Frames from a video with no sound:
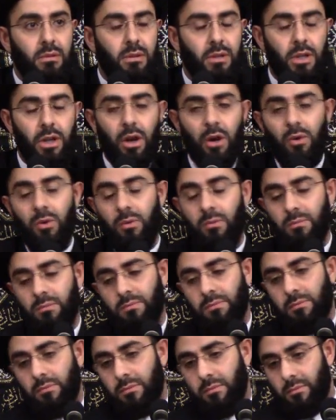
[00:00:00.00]
You
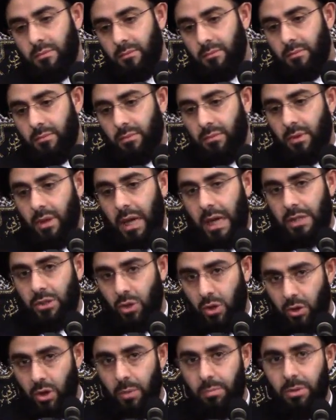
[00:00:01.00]
know, I'll
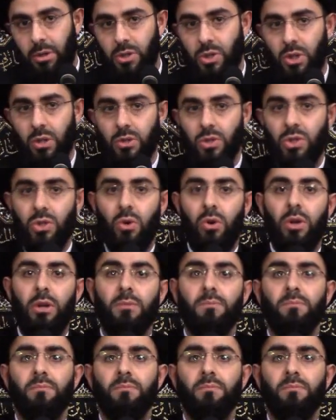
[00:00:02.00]
tell you a personal story.